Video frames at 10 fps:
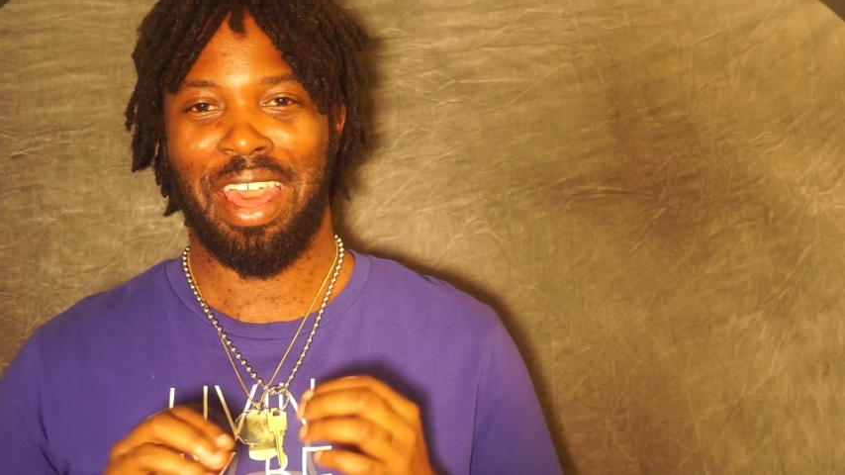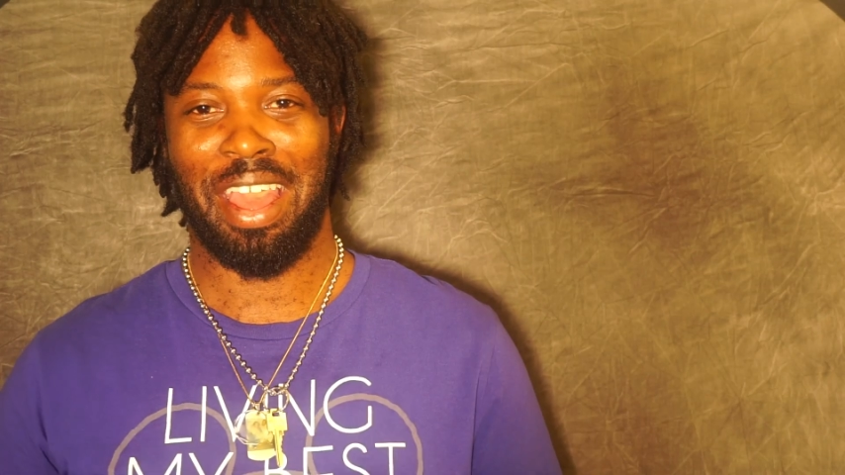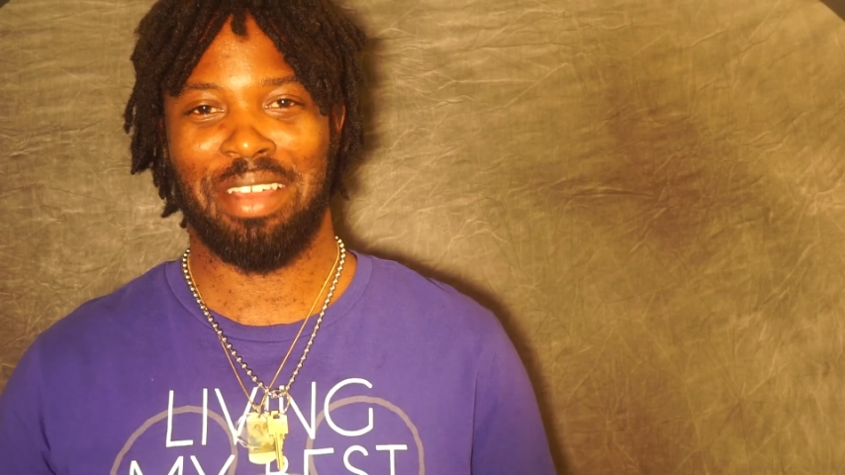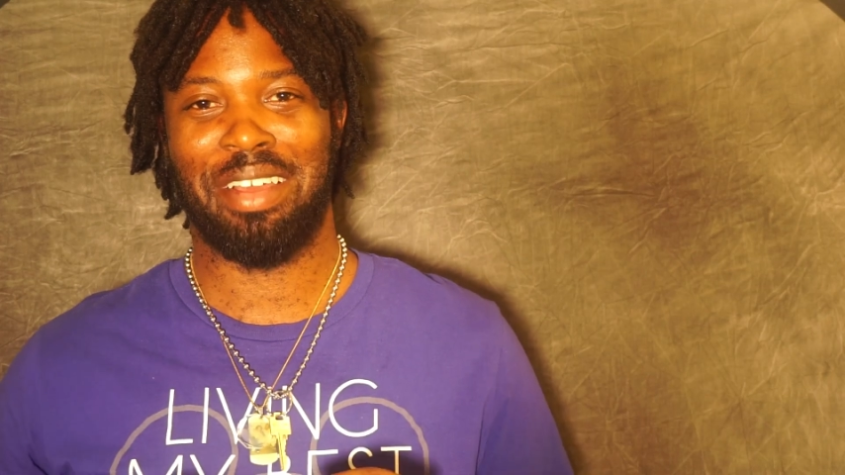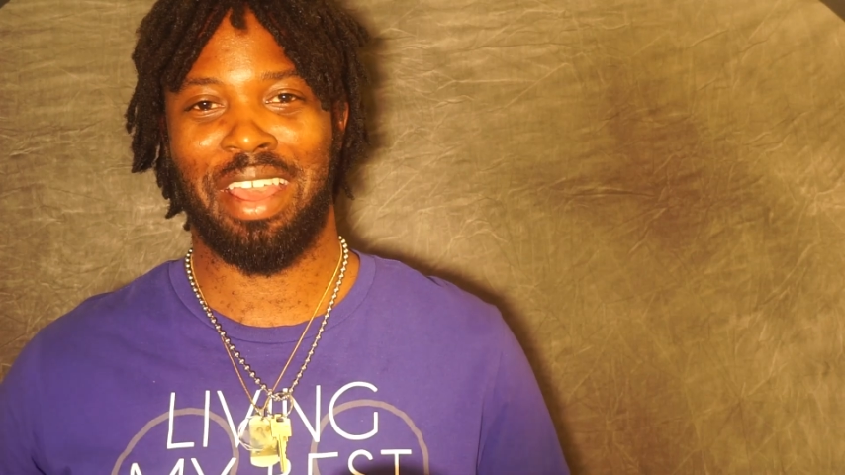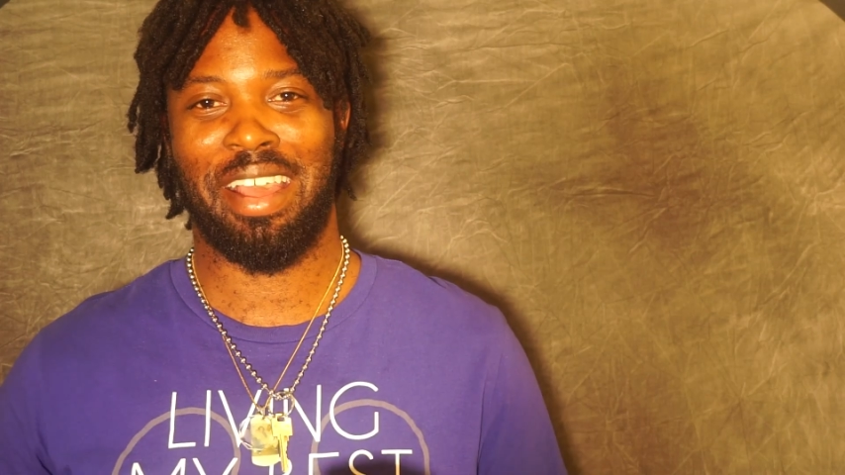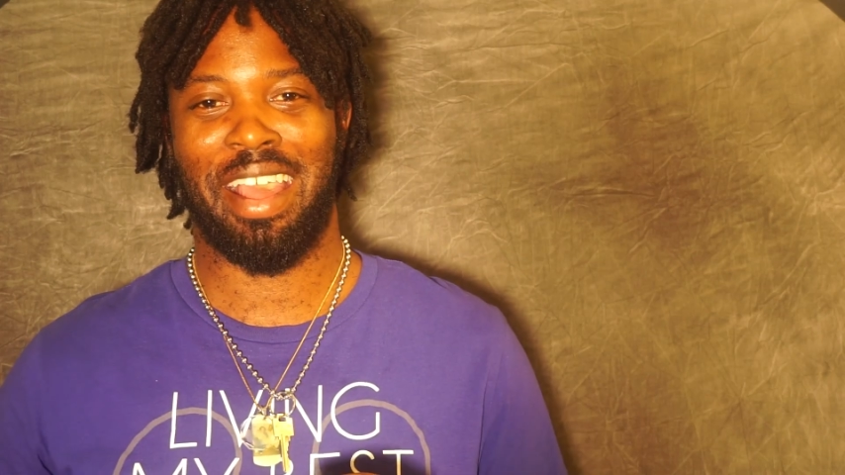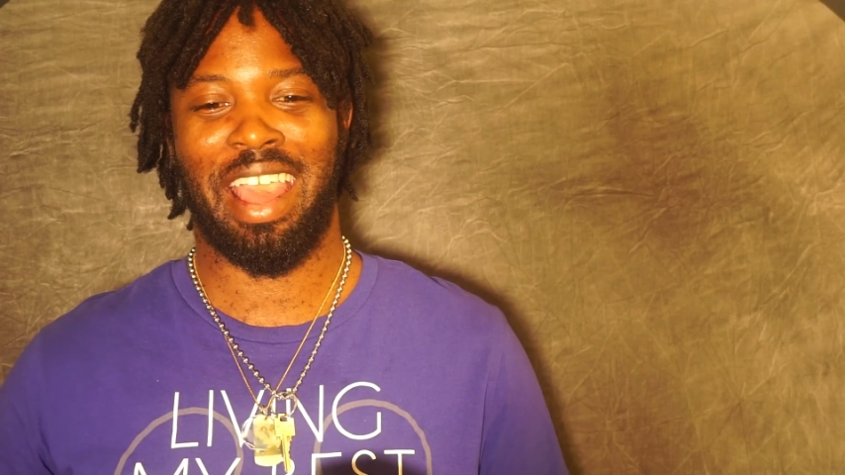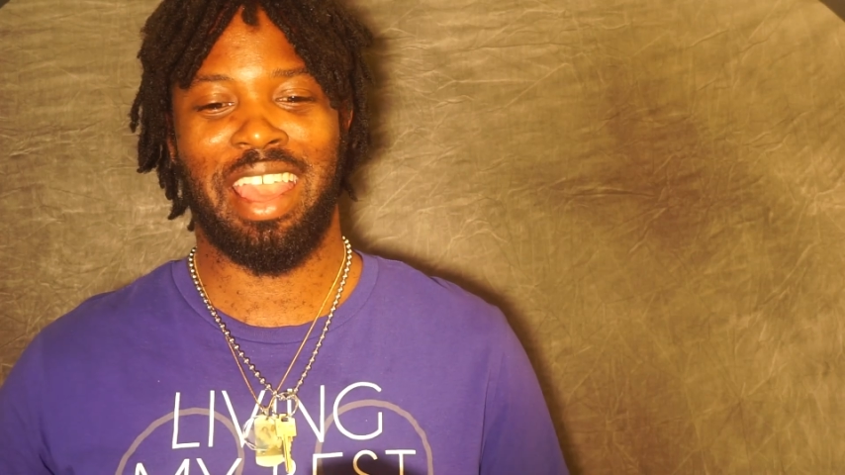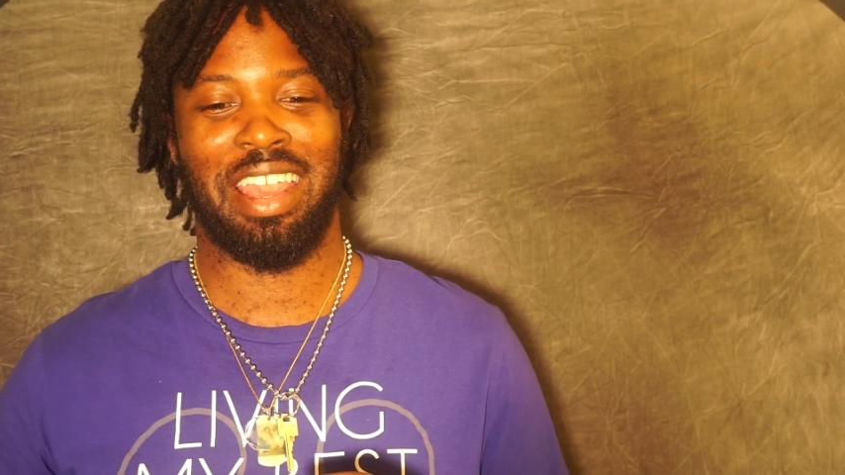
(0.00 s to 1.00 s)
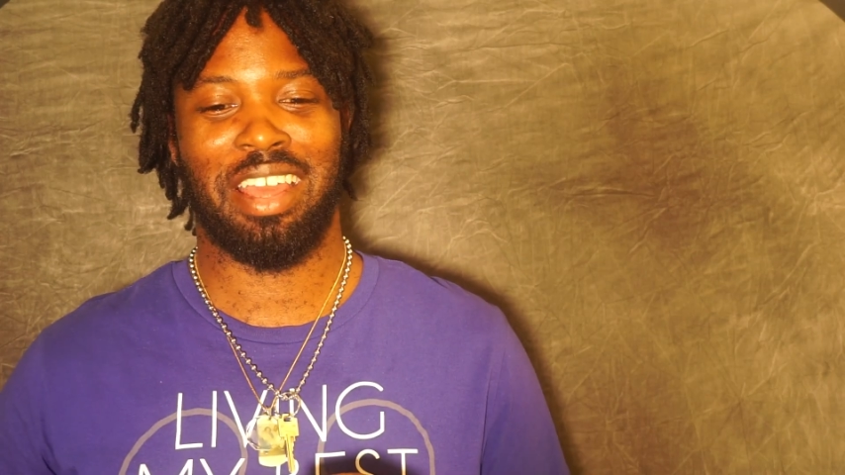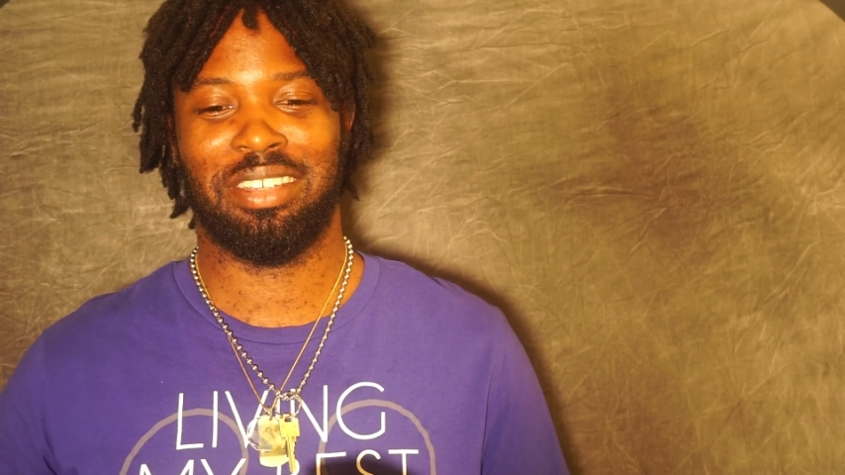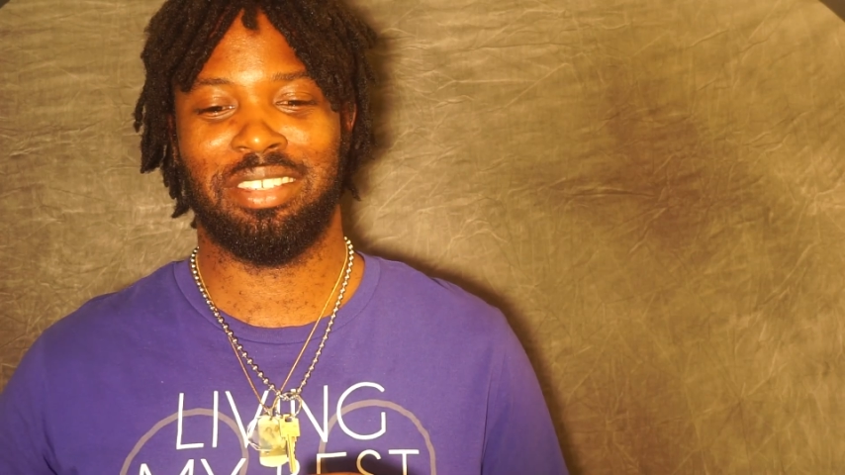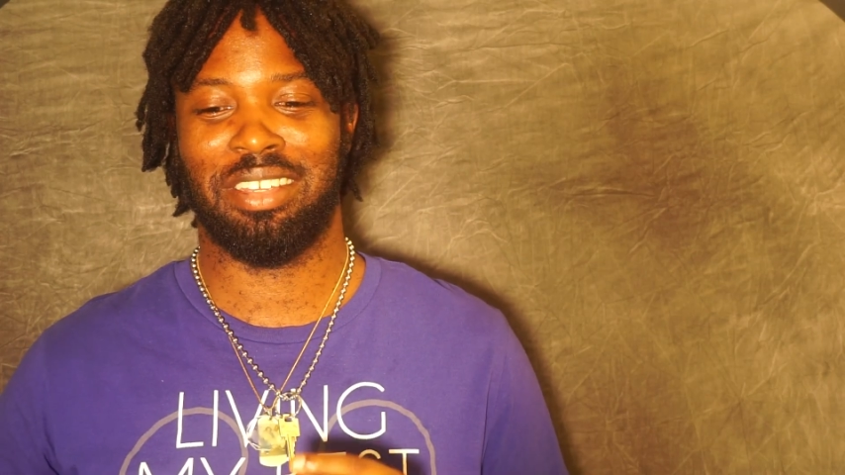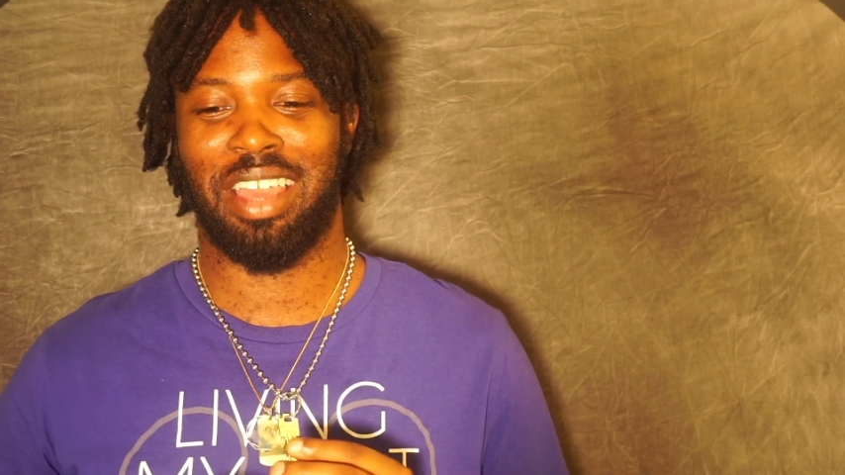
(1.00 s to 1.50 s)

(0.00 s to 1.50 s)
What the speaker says: I I honestly